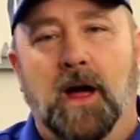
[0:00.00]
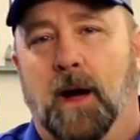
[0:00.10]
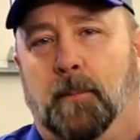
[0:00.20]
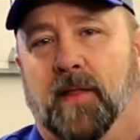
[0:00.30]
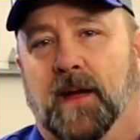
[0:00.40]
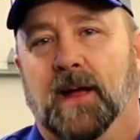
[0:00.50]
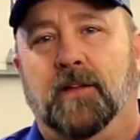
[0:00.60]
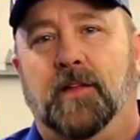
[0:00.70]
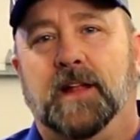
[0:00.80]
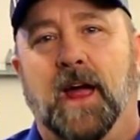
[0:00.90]
And by the
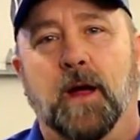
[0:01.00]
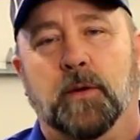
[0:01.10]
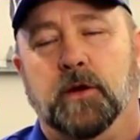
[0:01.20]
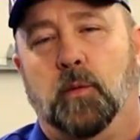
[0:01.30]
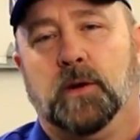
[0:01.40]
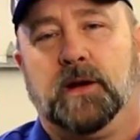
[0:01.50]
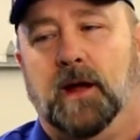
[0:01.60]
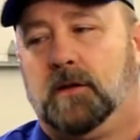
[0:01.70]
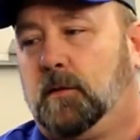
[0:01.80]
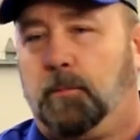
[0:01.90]
end of the day when you would
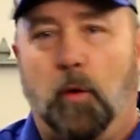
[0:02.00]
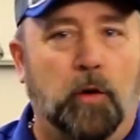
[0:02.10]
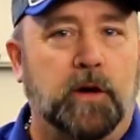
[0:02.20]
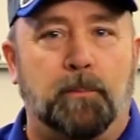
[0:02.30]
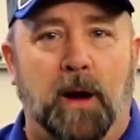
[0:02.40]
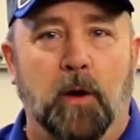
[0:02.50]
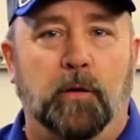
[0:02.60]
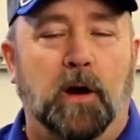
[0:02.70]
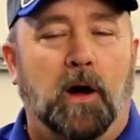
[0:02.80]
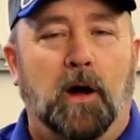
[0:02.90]
get pulling your
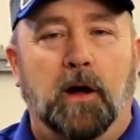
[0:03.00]
boat,